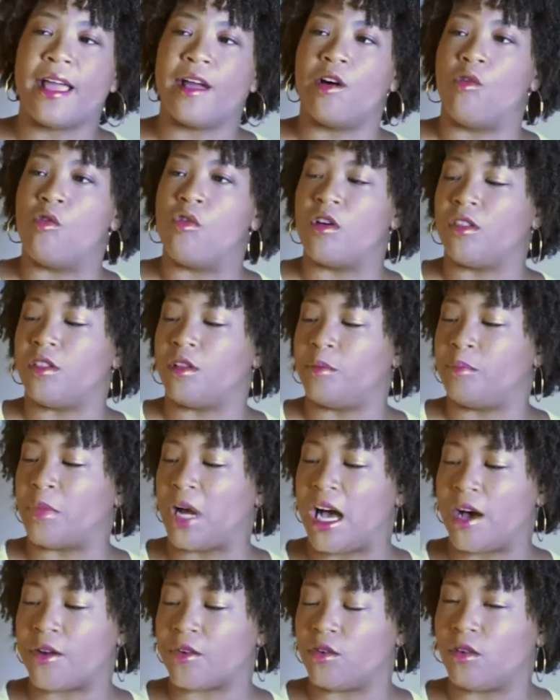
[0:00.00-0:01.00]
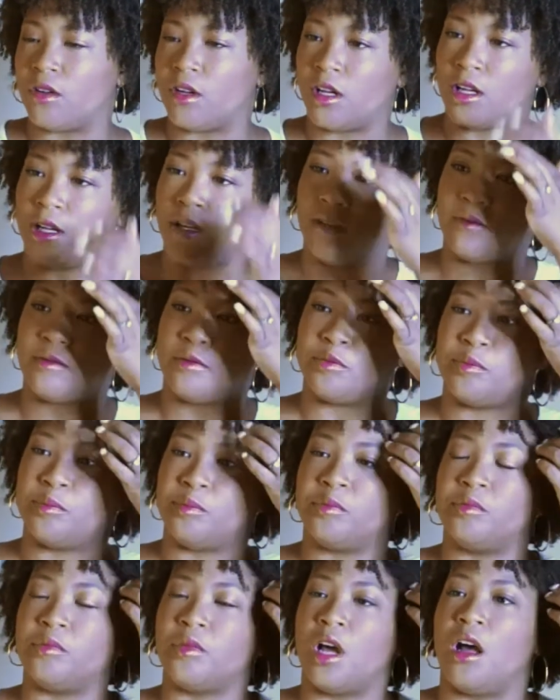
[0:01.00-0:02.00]
or the bottle of
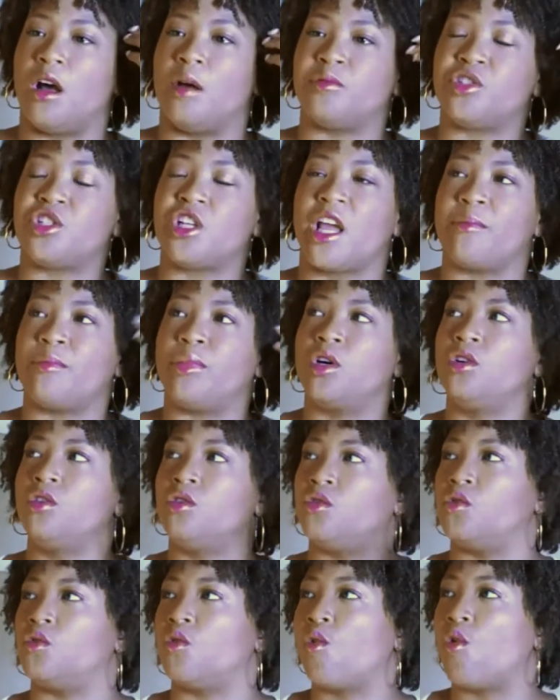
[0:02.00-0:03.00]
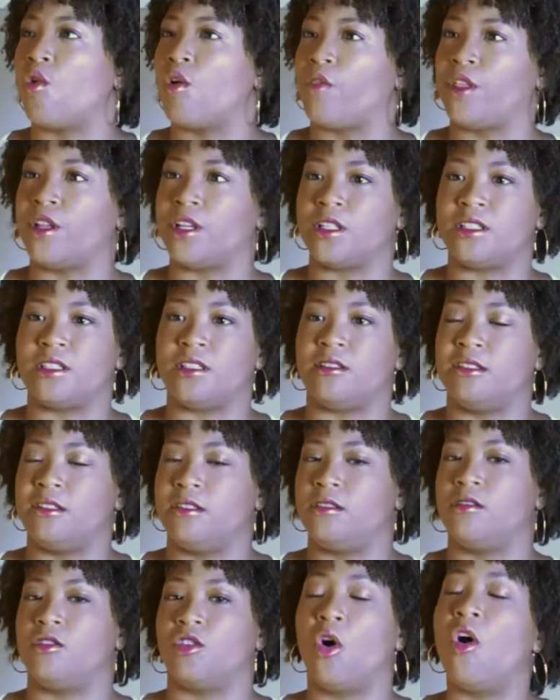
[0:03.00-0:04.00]
shampoo or the
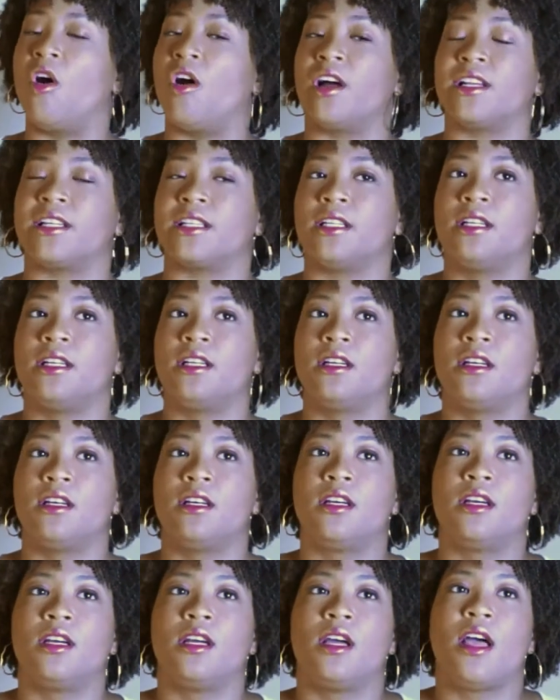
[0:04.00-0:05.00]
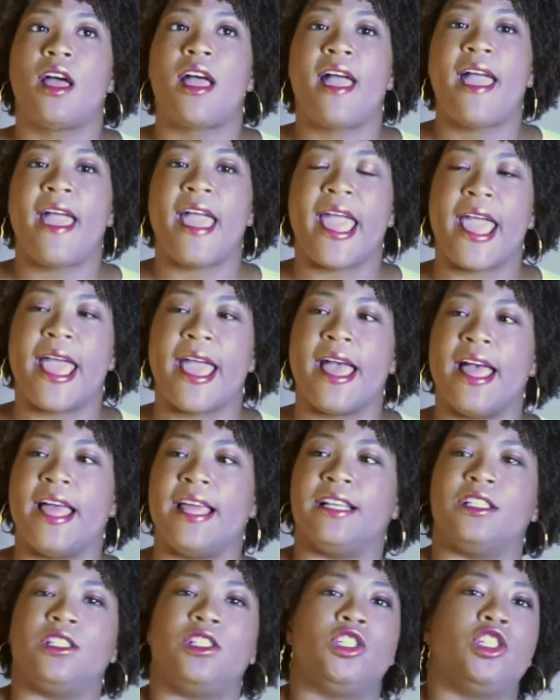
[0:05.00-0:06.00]
Dawn
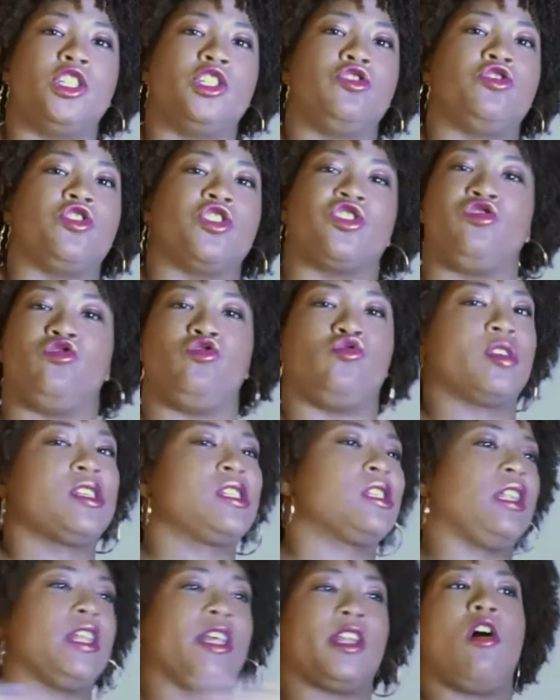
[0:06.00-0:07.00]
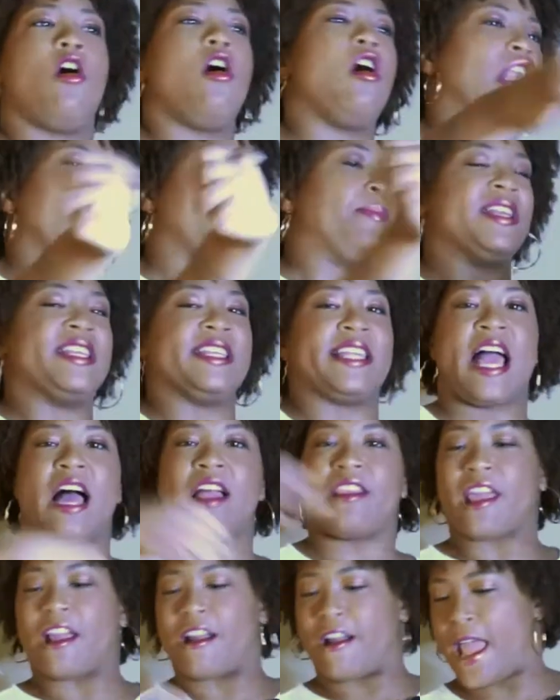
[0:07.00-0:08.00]
and just drizzle it all up and
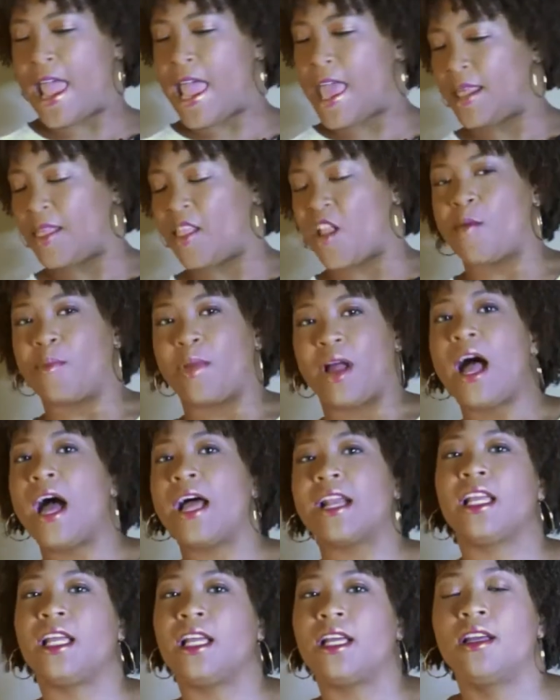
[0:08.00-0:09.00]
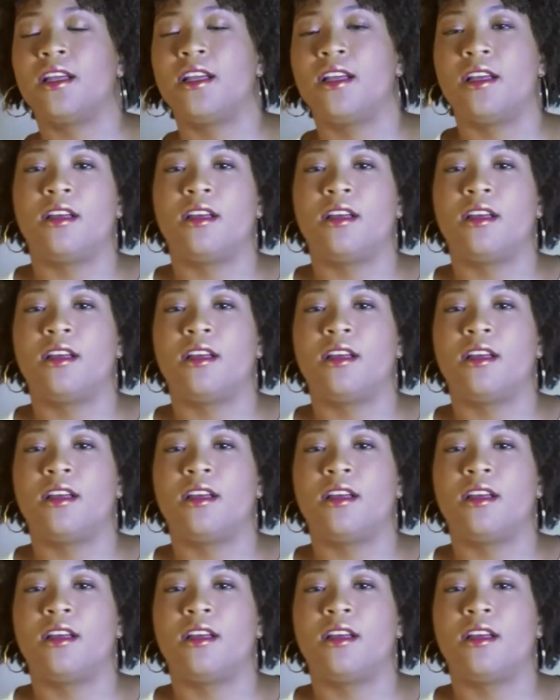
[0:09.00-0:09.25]
down their head and their body.